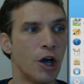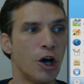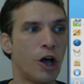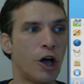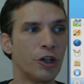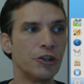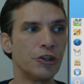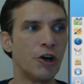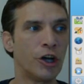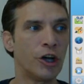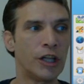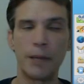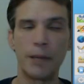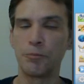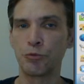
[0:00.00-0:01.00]
All in
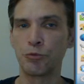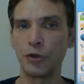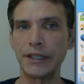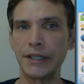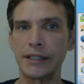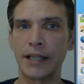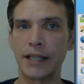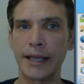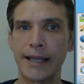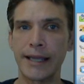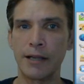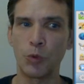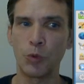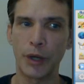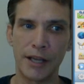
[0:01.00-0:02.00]
all, I'm really
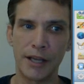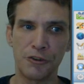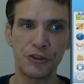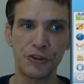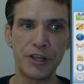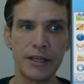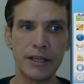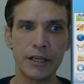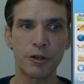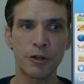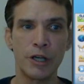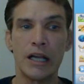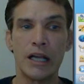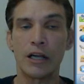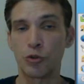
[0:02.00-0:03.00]
liking what I see here.
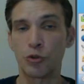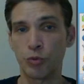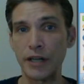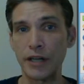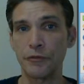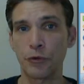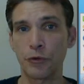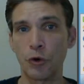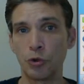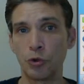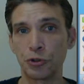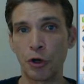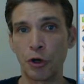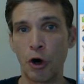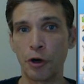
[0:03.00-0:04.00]
Great for
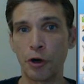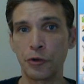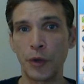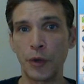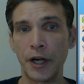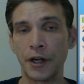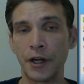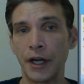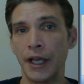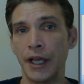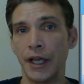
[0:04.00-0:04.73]
older hardware.